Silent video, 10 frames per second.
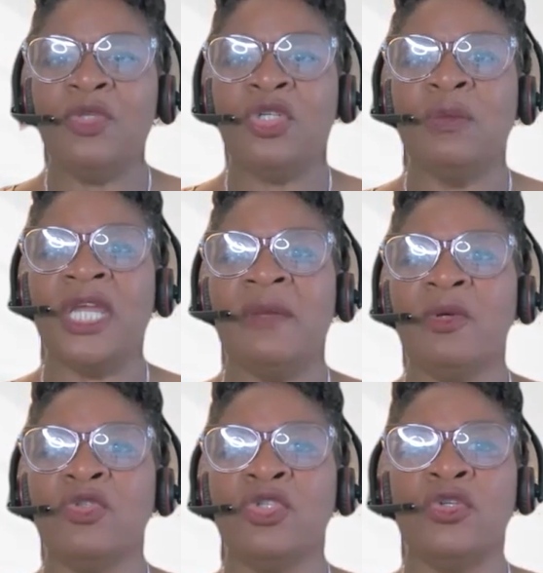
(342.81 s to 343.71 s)
to be
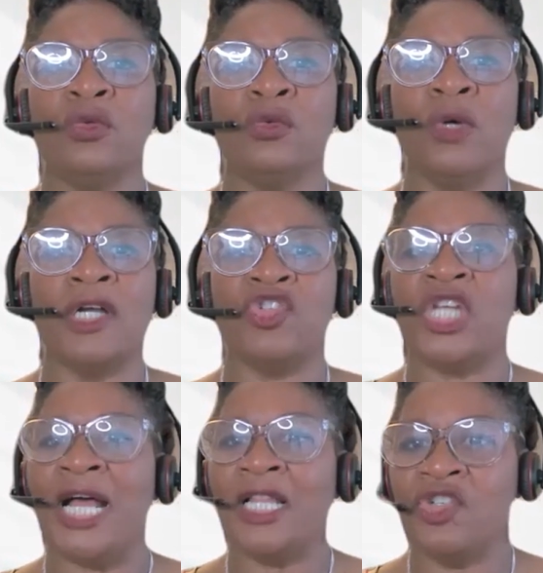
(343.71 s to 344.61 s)
able to
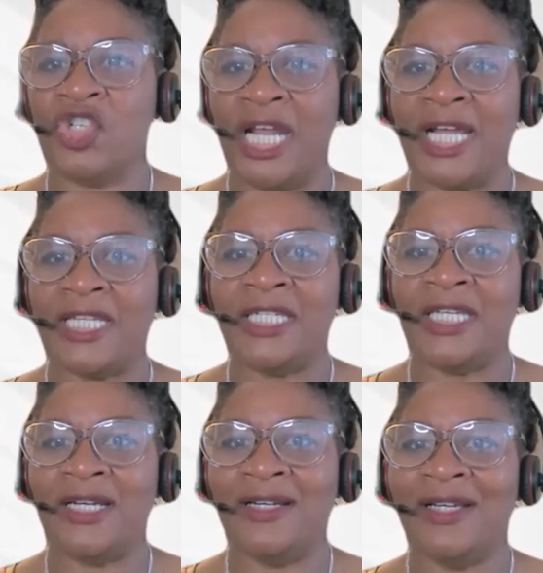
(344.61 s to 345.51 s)
challenge an
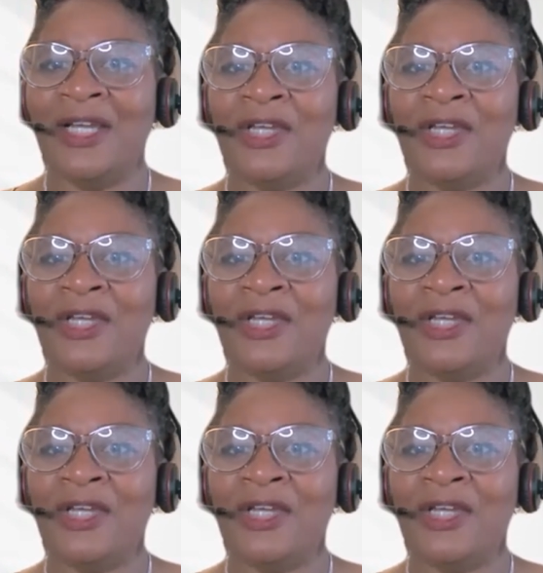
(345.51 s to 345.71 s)
idea,